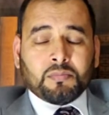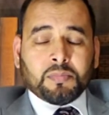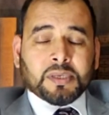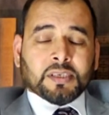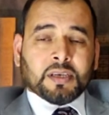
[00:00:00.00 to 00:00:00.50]

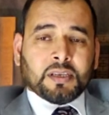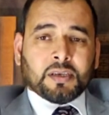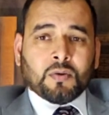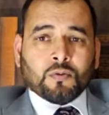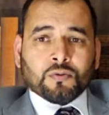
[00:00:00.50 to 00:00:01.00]

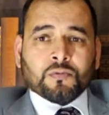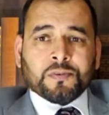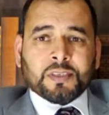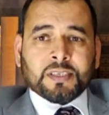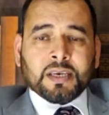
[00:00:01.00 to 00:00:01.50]
Basically, court
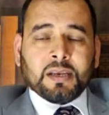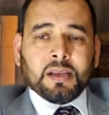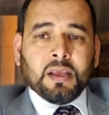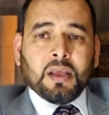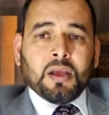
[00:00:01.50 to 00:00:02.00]
official
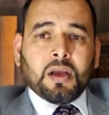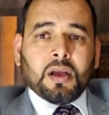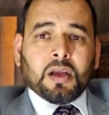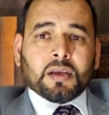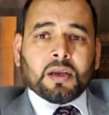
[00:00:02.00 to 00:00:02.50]

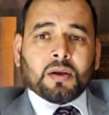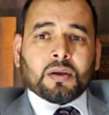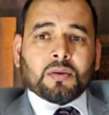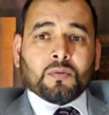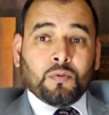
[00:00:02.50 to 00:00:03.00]

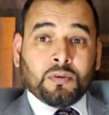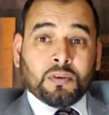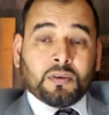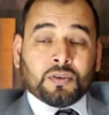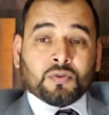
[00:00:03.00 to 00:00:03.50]
will
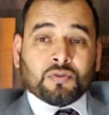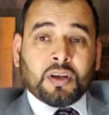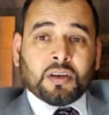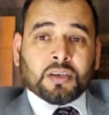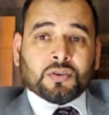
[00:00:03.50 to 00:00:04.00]
issue
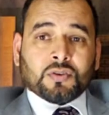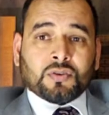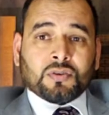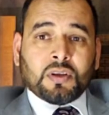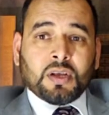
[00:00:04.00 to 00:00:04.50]

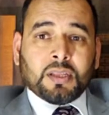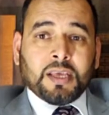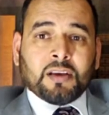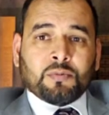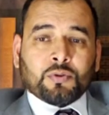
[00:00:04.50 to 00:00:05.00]
direction.
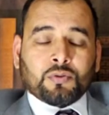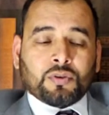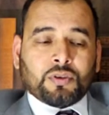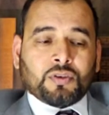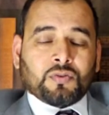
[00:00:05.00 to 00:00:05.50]
They have
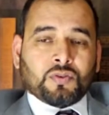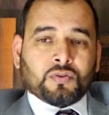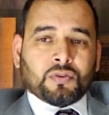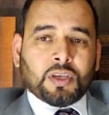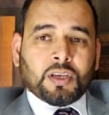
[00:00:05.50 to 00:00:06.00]
authority to
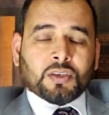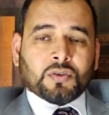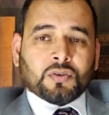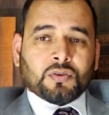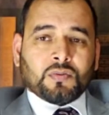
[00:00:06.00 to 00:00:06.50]
issue
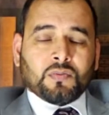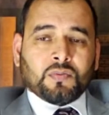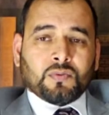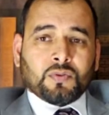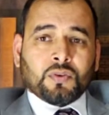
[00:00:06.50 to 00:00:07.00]
direction
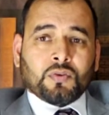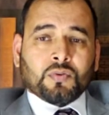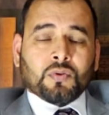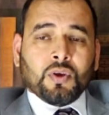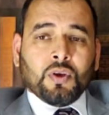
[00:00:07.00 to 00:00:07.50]
to
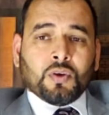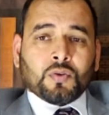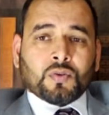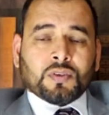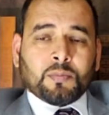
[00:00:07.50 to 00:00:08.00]
you
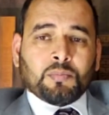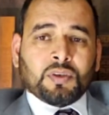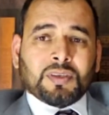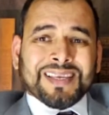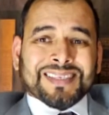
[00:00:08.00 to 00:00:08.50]
to
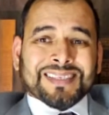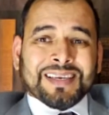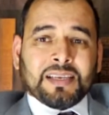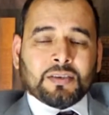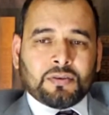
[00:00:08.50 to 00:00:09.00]
submit the
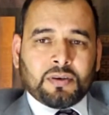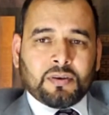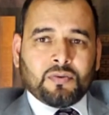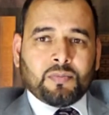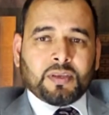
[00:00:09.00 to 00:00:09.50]
skeleton
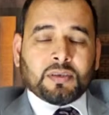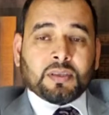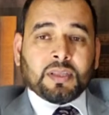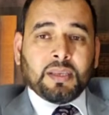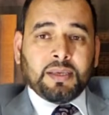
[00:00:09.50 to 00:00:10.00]
argument,
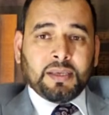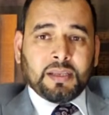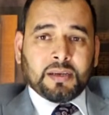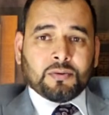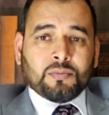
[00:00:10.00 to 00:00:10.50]
the
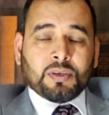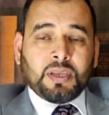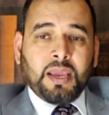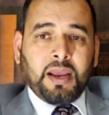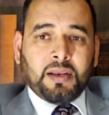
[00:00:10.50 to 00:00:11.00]
legal
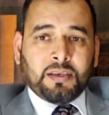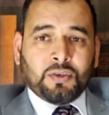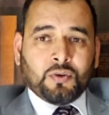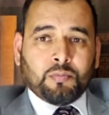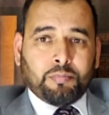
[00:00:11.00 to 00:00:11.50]
argument, and
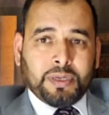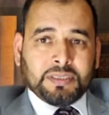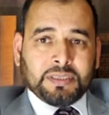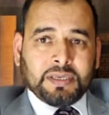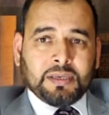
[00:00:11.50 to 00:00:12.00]
your
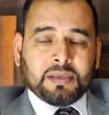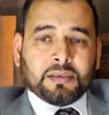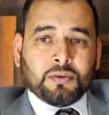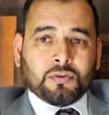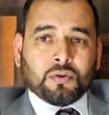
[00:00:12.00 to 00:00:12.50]
bundle,
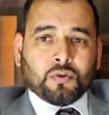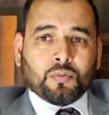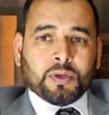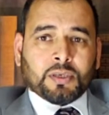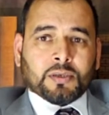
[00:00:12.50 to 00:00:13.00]
your
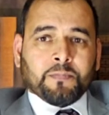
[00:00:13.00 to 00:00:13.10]
document.